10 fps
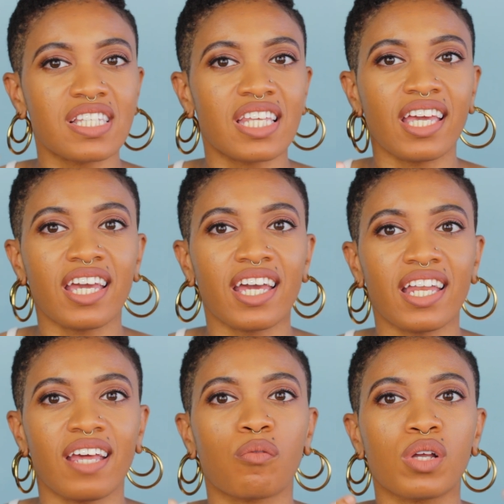
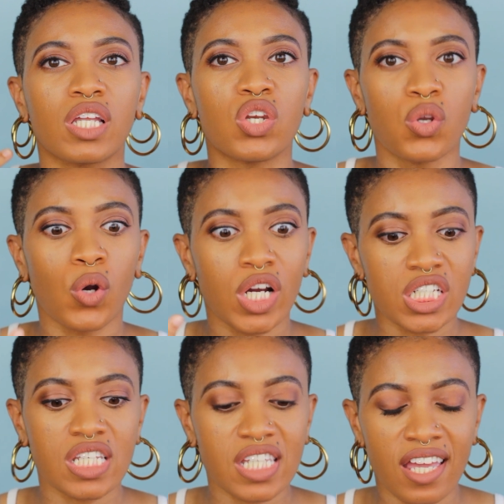skin and really
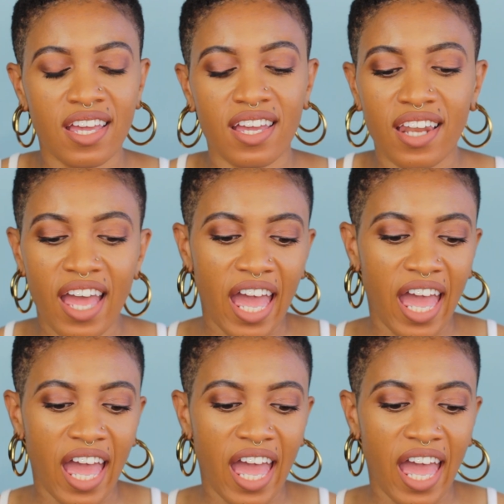nourish the skin.